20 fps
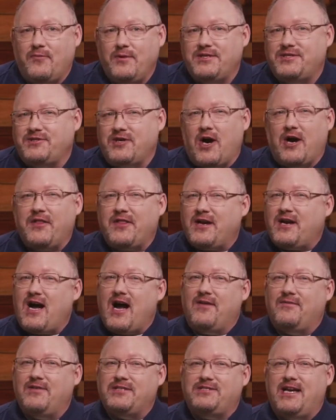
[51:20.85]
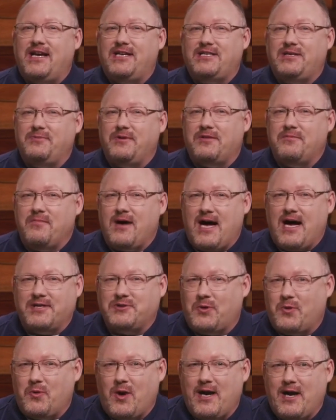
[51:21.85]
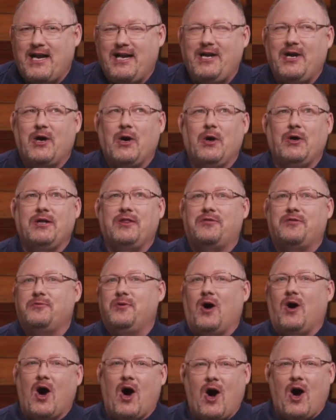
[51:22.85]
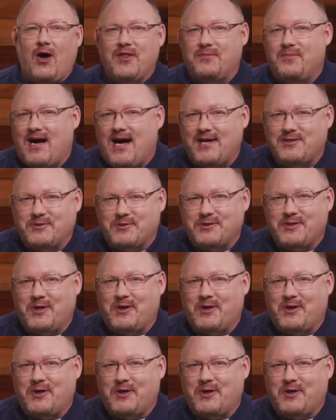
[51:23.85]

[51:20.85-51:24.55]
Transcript: We started the conversation with Module 1, and you heard it through all the modules.